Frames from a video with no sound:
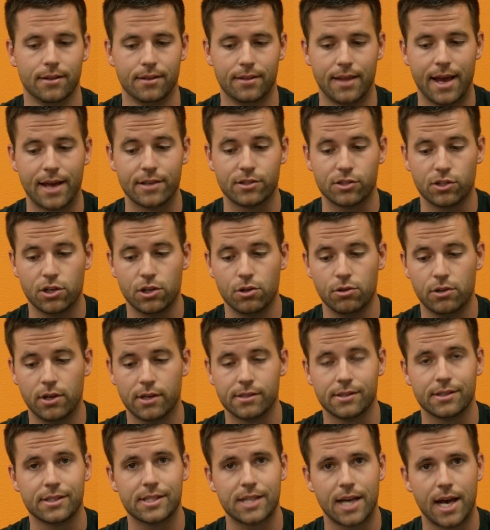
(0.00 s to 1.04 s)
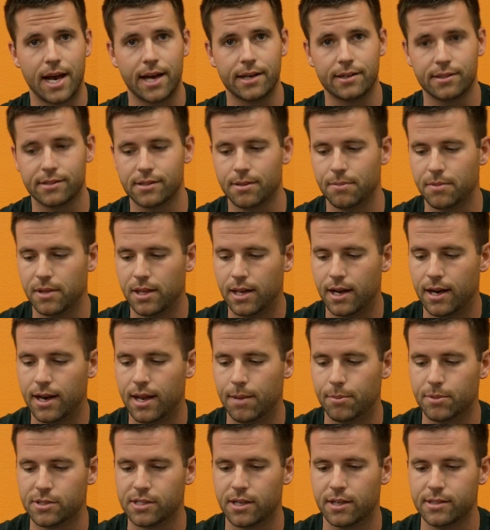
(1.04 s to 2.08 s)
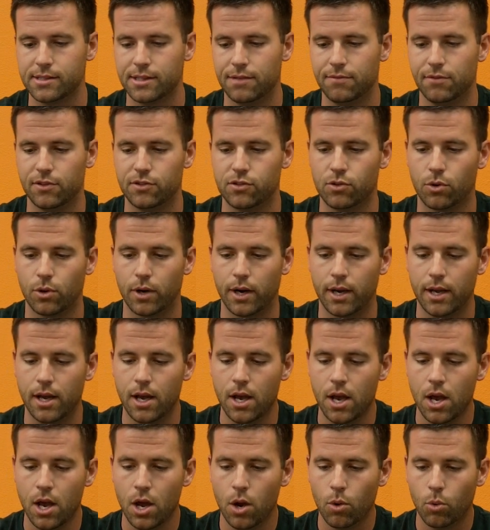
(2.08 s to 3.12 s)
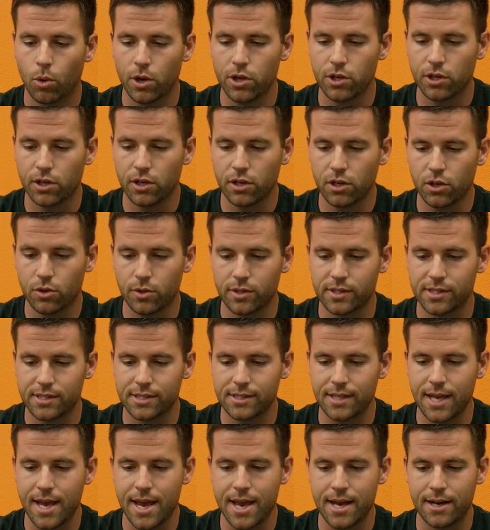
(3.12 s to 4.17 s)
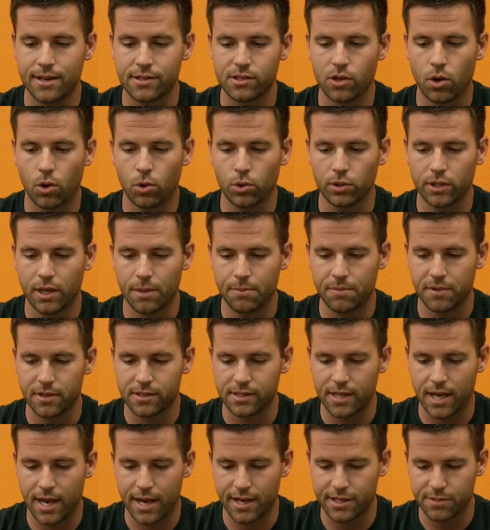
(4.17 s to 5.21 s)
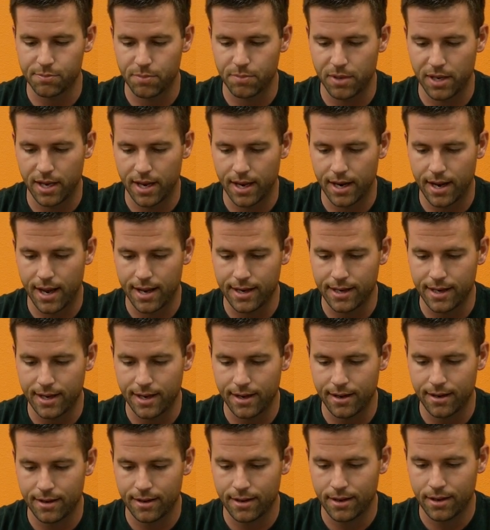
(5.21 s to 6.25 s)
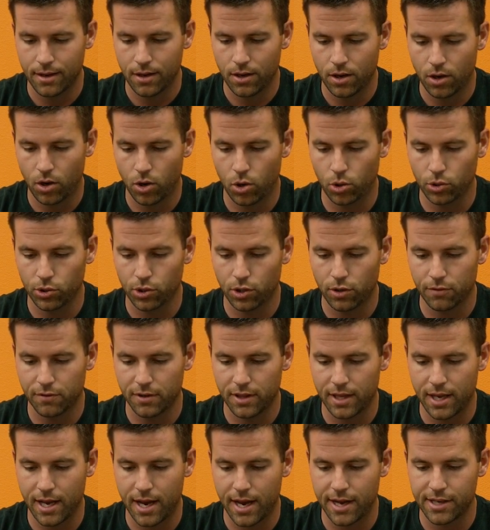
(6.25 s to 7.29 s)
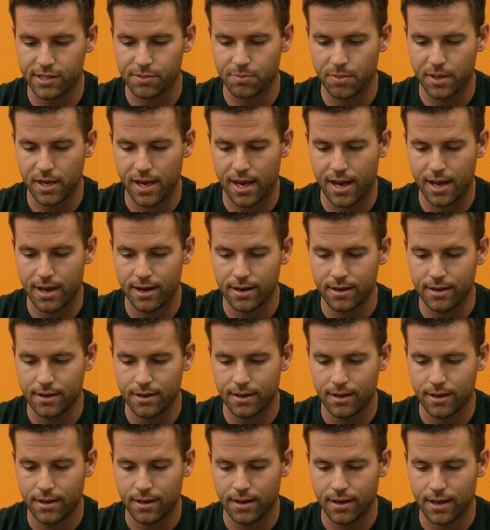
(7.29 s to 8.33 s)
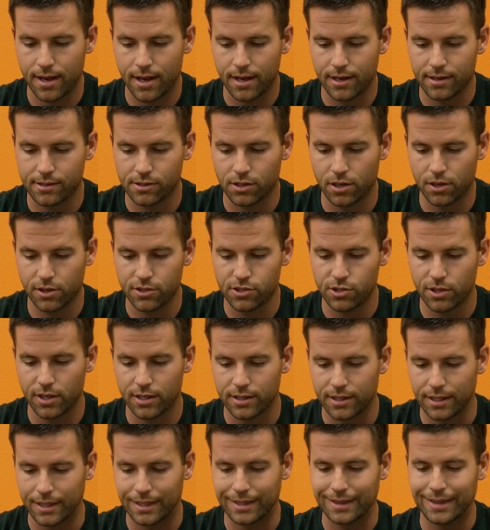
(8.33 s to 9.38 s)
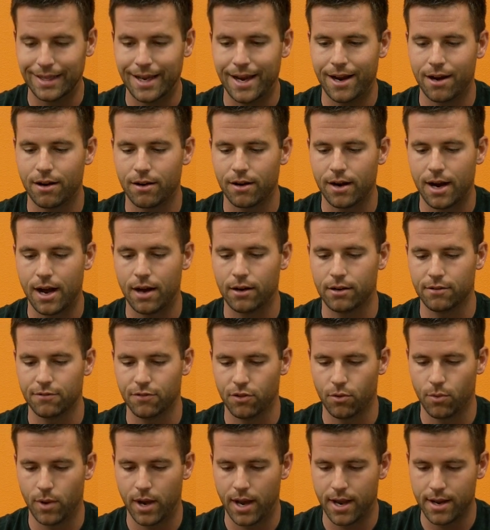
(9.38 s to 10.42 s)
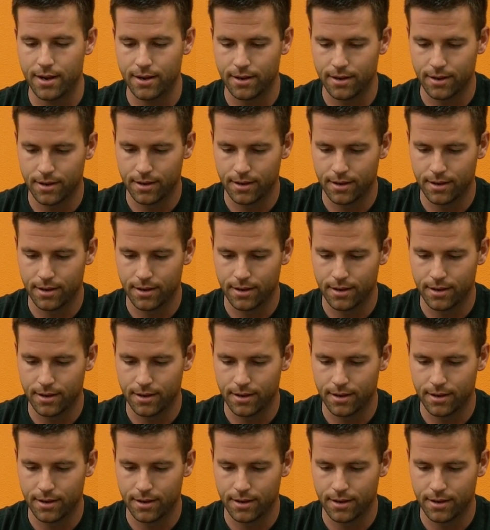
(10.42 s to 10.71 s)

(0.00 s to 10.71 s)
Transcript: SKU doesn't tie to something on Amazon's inventory. What you can do instead is hold up this ISBN idea, hold it over the ISBN, and as long as you get the glare out of the way,